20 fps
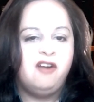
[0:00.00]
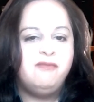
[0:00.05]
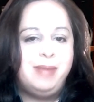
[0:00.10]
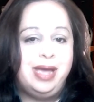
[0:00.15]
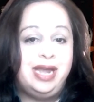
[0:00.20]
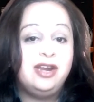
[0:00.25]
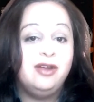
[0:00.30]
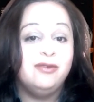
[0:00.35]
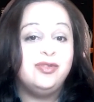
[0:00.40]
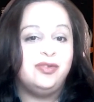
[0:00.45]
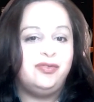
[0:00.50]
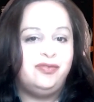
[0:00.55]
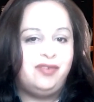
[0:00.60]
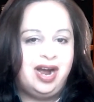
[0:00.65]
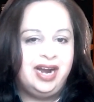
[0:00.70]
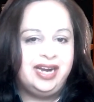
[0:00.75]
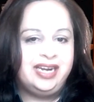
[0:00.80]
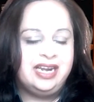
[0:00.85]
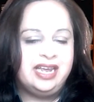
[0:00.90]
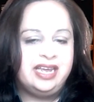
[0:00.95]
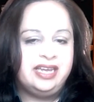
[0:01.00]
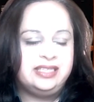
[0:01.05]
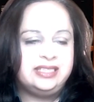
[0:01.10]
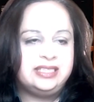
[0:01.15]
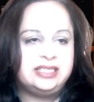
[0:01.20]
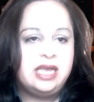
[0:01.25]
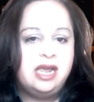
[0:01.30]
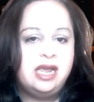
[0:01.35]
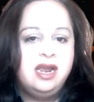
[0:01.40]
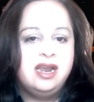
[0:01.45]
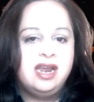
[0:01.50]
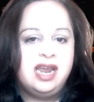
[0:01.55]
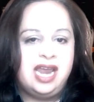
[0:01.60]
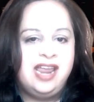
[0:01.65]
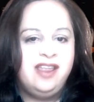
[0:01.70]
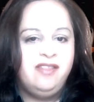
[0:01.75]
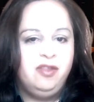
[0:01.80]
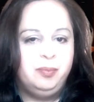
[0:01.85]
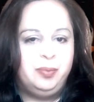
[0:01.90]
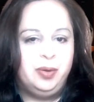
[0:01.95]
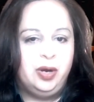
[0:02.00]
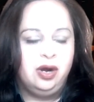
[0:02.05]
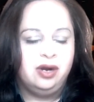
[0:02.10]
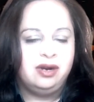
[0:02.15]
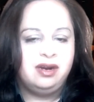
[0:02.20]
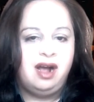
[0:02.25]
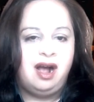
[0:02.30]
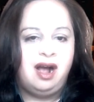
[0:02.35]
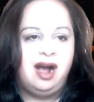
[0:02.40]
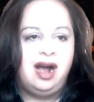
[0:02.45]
many of the findings in the book.